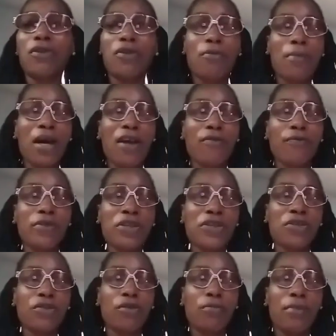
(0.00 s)
My
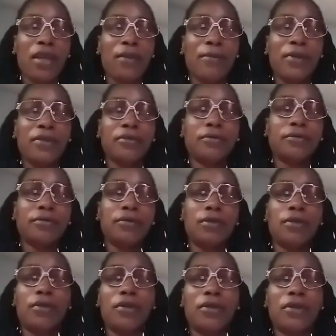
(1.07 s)
original baby. You
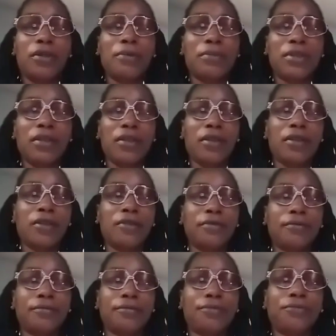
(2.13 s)
know what I'm saying?
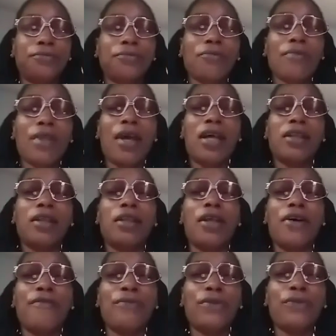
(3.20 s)
I
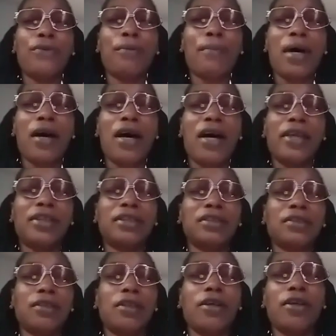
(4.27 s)
love you with my
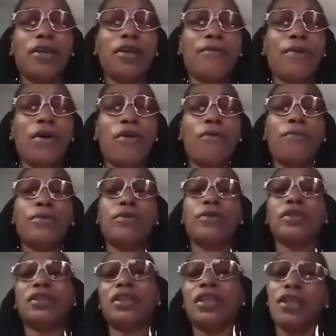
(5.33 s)
highest love. I hope
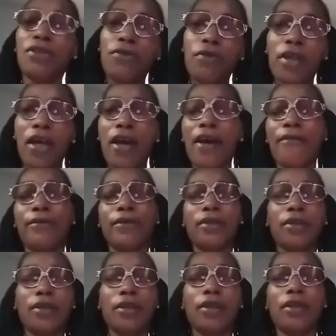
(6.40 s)
you continue to have a
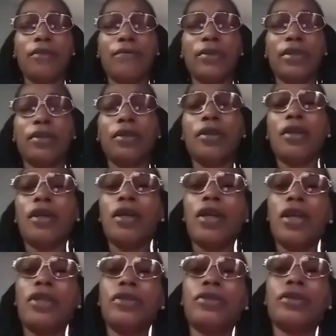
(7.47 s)
good evening
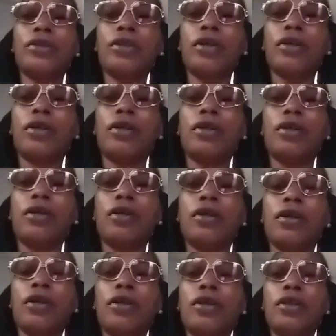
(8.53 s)
and
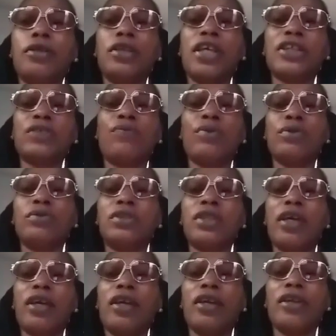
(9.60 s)
a good next few
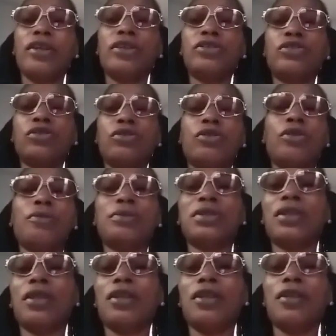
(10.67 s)
days. You know what I'm
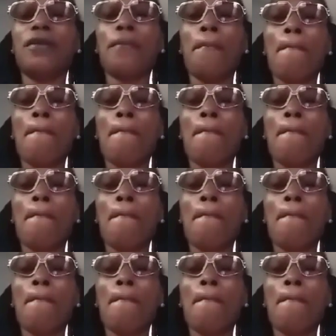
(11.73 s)
saying?